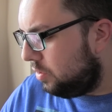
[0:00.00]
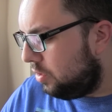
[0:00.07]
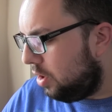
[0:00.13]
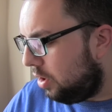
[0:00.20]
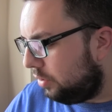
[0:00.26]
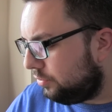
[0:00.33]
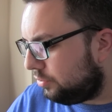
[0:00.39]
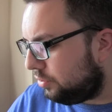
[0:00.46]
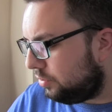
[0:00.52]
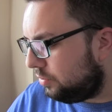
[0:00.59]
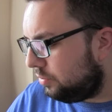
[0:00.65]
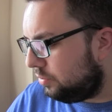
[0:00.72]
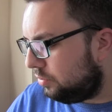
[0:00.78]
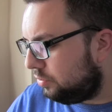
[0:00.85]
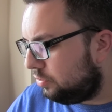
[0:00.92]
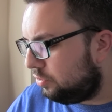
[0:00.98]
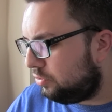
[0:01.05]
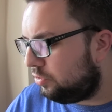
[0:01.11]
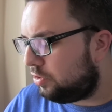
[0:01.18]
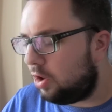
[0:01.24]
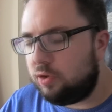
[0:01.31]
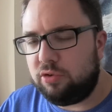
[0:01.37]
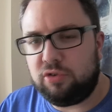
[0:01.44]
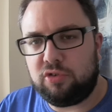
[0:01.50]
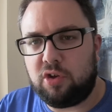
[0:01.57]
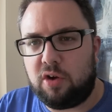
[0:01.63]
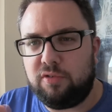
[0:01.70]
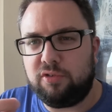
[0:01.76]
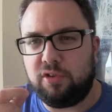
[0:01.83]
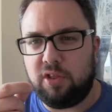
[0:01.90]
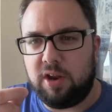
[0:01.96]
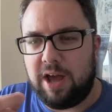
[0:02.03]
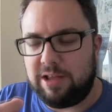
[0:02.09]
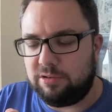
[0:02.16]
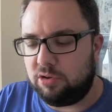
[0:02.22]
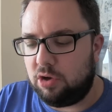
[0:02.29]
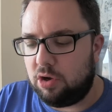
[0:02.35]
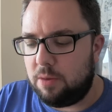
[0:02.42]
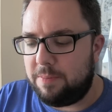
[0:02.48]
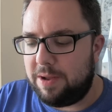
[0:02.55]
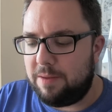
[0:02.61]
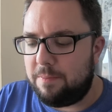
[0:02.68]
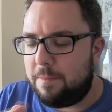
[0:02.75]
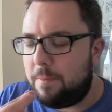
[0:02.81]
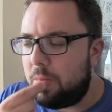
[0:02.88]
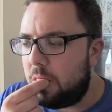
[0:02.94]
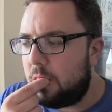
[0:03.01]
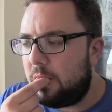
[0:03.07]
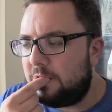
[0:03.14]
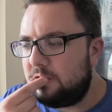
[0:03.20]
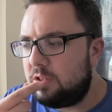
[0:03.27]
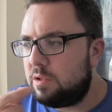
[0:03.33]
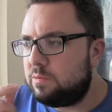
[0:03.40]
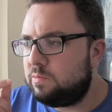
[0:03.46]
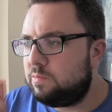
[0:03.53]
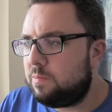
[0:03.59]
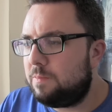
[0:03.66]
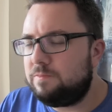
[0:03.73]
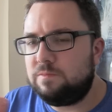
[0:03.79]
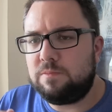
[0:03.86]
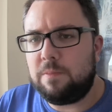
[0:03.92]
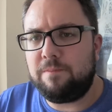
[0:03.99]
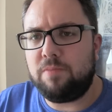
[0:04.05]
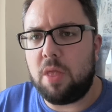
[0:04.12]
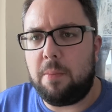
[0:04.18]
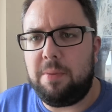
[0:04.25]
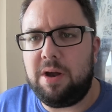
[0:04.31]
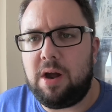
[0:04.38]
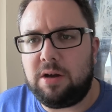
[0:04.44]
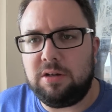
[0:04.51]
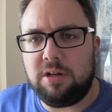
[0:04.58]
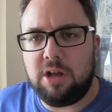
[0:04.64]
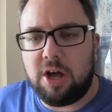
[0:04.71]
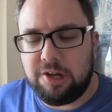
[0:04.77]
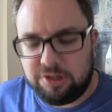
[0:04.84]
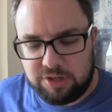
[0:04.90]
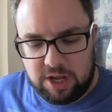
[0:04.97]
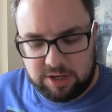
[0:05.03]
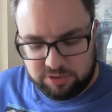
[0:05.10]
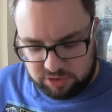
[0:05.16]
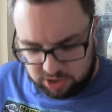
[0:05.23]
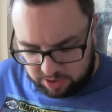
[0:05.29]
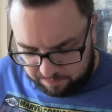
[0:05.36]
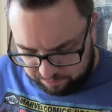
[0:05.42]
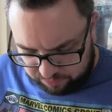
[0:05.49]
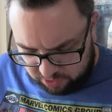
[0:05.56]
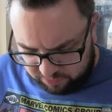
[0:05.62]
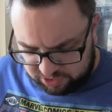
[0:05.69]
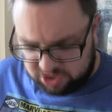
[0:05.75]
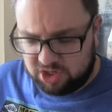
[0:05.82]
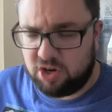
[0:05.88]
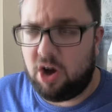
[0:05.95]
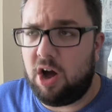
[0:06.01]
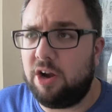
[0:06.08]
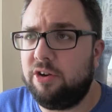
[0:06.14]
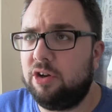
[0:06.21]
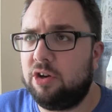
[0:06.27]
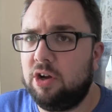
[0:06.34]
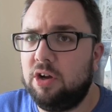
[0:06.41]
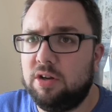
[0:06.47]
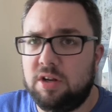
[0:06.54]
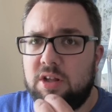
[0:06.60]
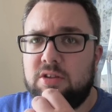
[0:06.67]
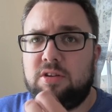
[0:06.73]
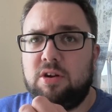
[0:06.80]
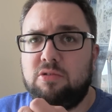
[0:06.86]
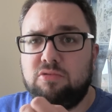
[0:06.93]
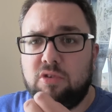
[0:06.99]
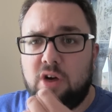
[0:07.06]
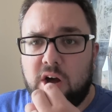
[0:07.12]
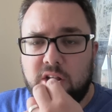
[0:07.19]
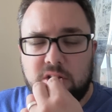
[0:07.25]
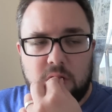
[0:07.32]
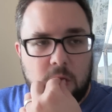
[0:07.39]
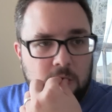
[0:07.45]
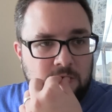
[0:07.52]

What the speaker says: not so soft that it hasn't got a bit of a light texture. Obviously not undercooked, it's still rice.